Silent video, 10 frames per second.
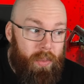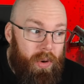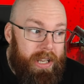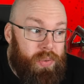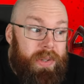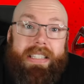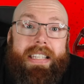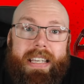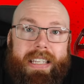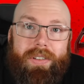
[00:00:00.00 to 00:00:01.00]
is
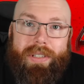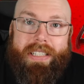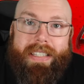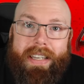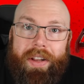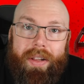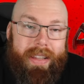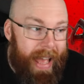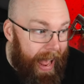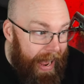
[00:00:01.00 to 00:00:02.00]
ridiculous
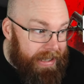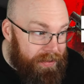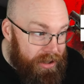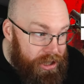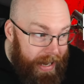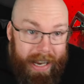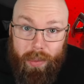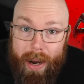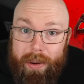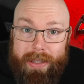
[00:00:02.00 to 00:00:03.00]
that Activision got
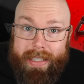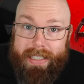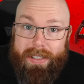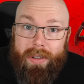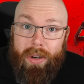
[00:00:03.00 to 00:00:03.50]
away with this